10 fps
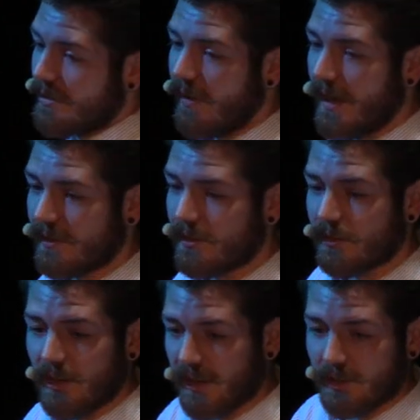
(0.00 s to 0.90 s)

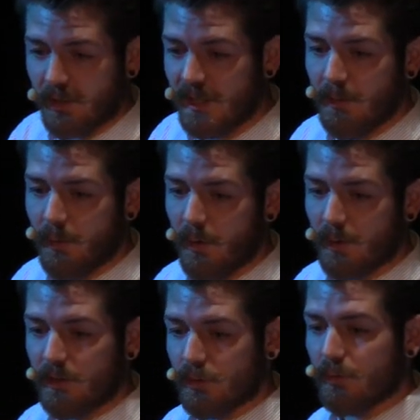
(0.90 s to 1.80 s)
devices like your
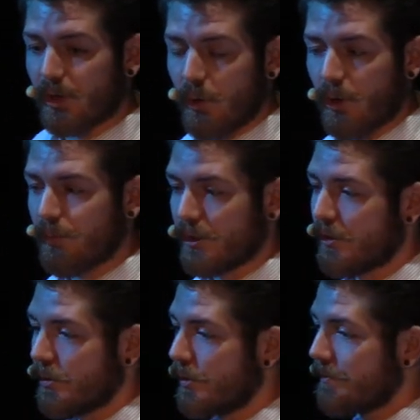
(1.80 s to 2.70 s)
keyboard to record what you're
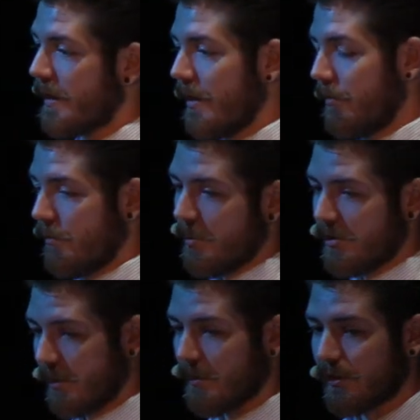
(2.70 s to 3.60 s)
doing.
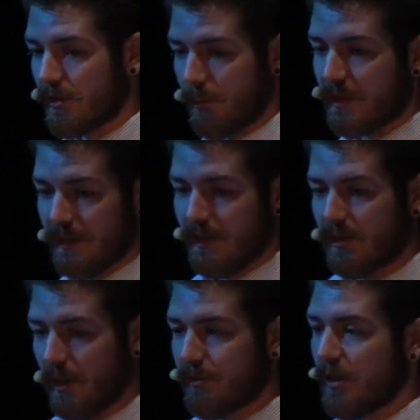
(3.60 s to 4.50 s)
WebAssembly is completely
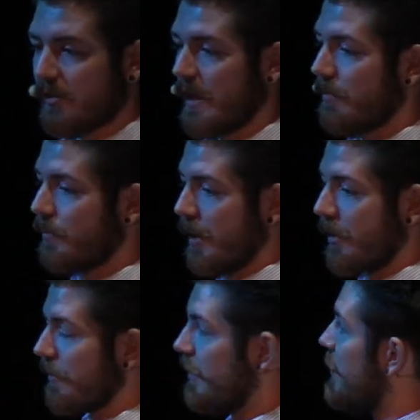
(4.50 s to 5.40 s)
self-contained
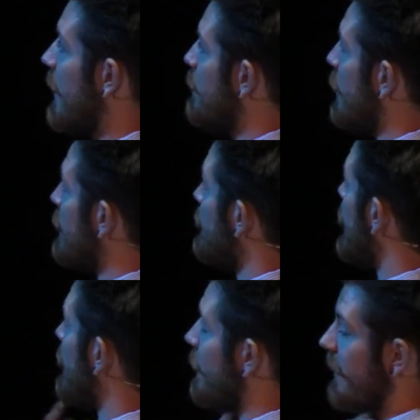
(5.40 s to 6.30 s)
because of the sandbox,
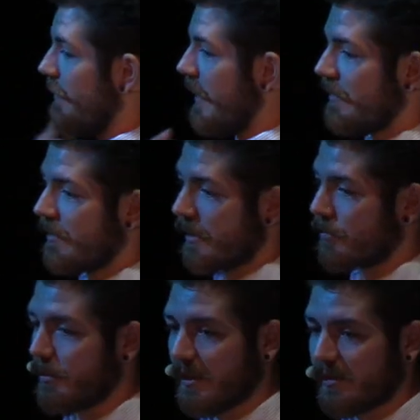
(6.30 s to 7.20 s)
and I think that's
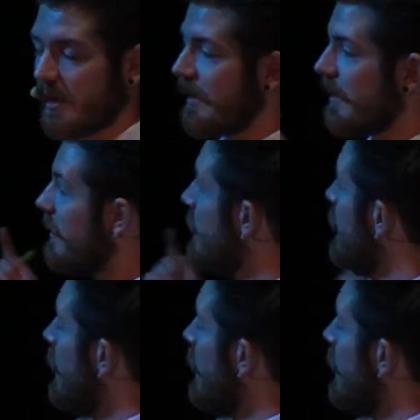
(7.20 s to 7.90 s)
extremely exciting.